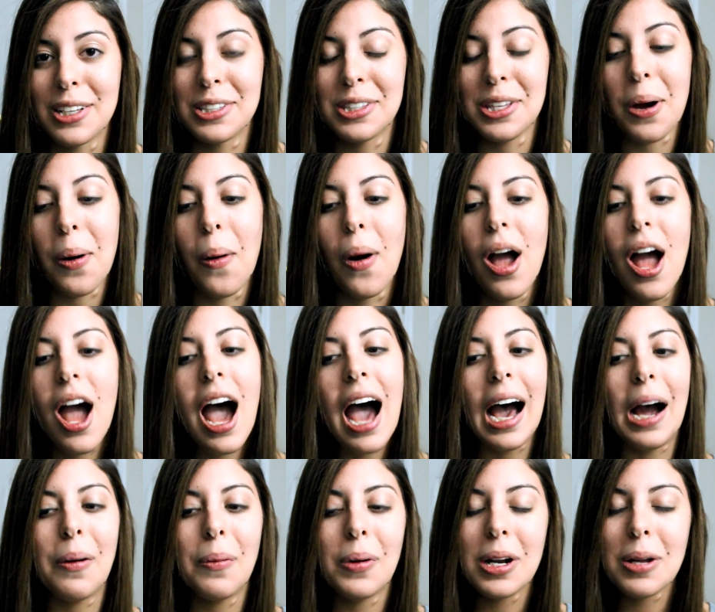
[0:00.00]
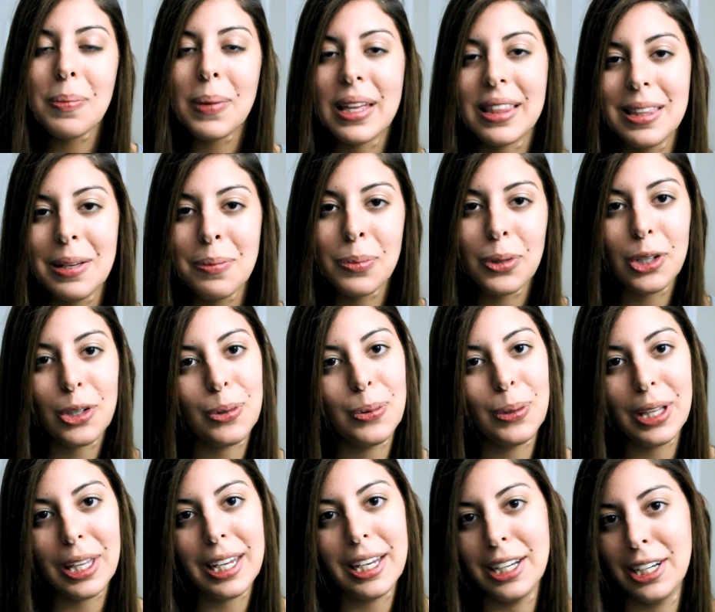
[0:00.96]
So I want to make them look
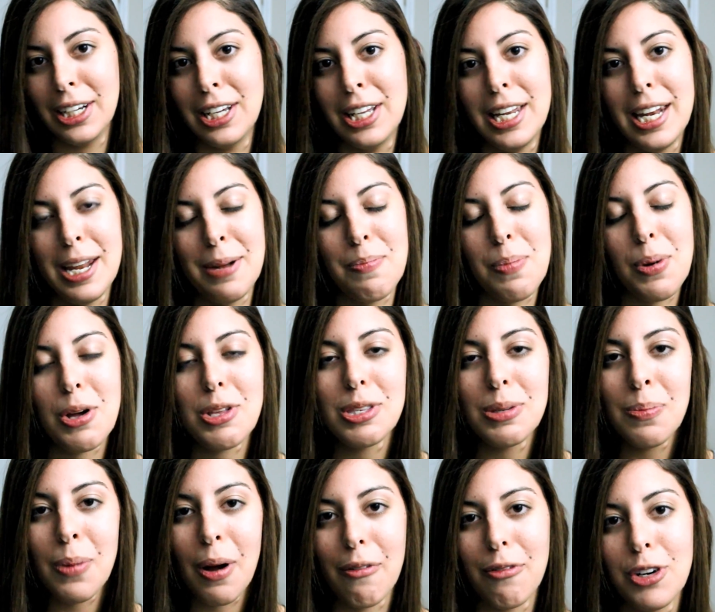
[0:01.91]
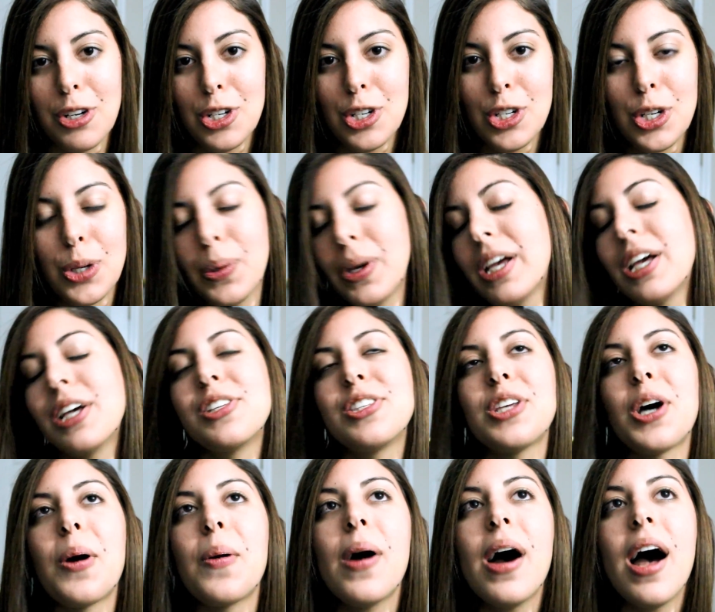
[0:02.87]
really good and put some effort to it.
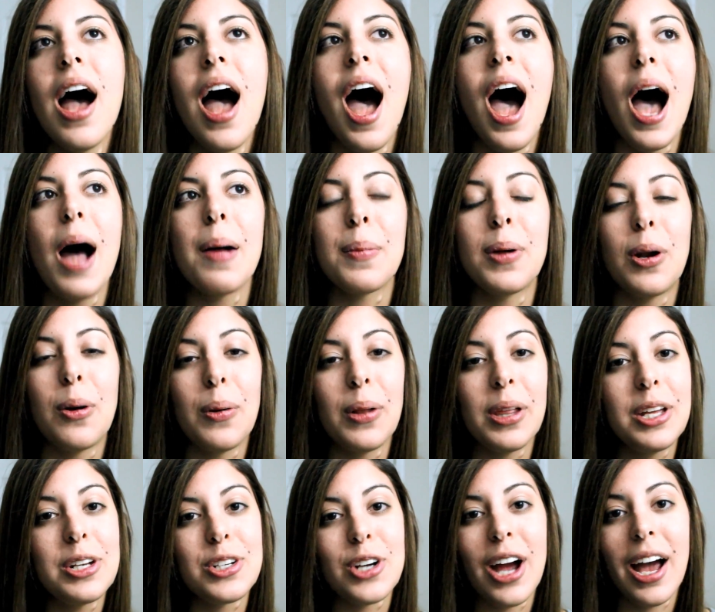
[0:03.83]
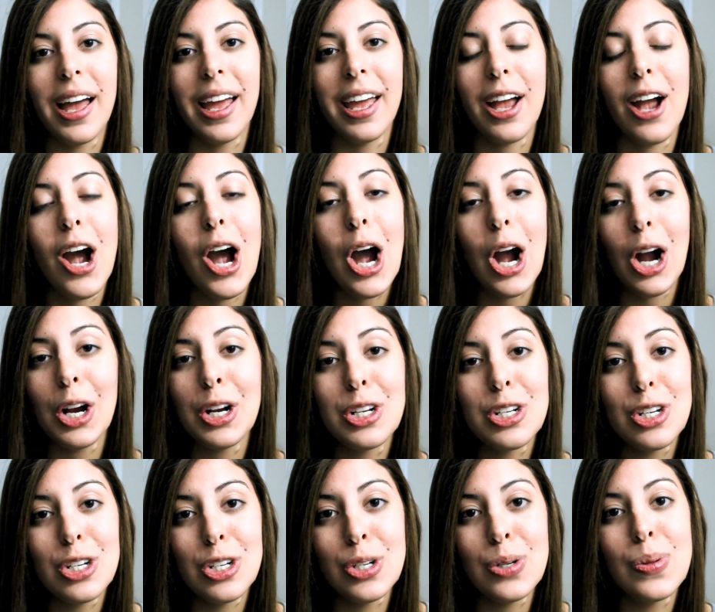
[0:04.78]
So I'm going to really try hard
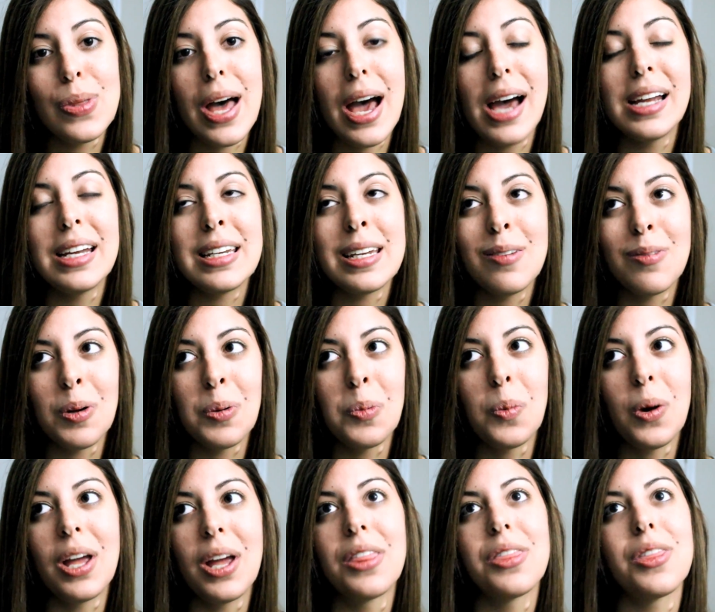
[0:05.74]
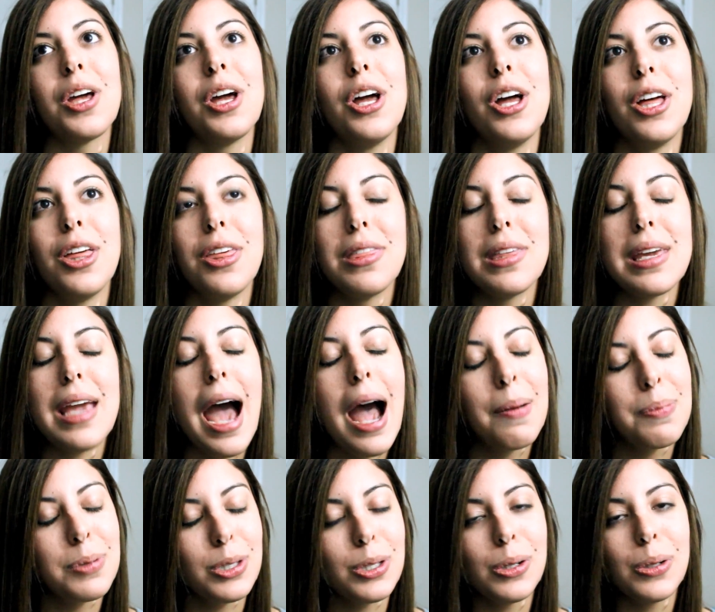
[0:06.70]
to do that, even with the
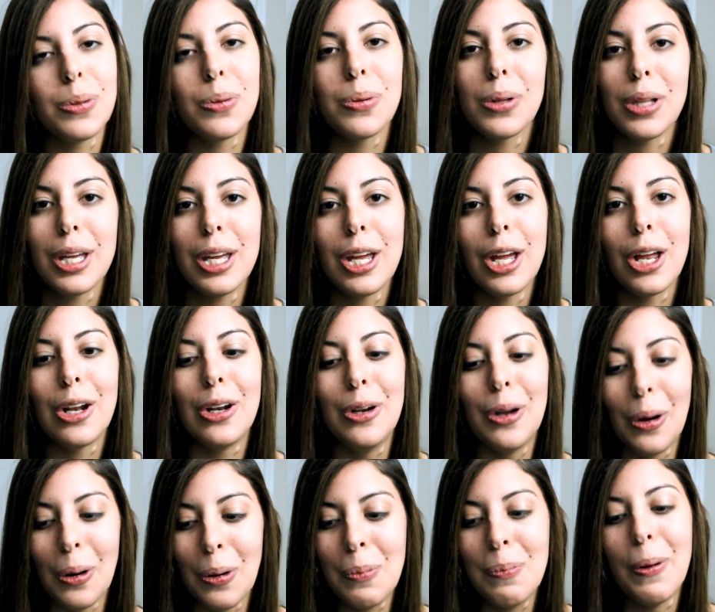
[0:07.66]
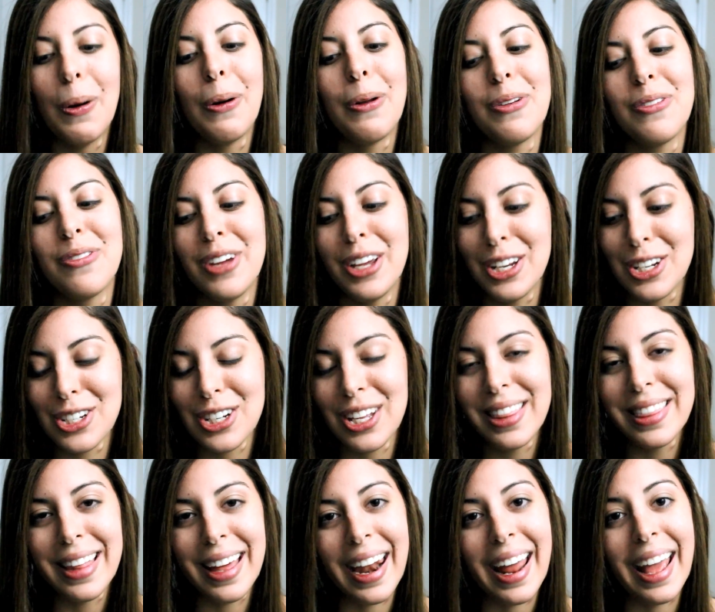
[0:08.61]
absolutely no
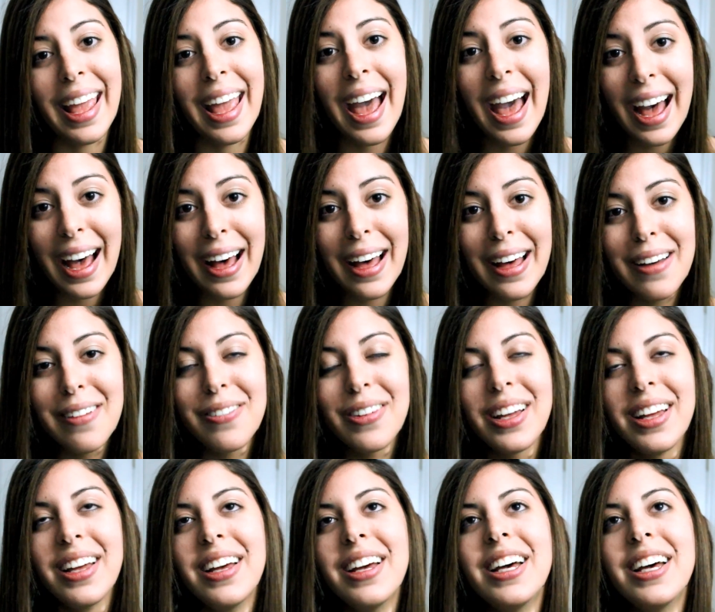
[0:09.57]
motivation that I have.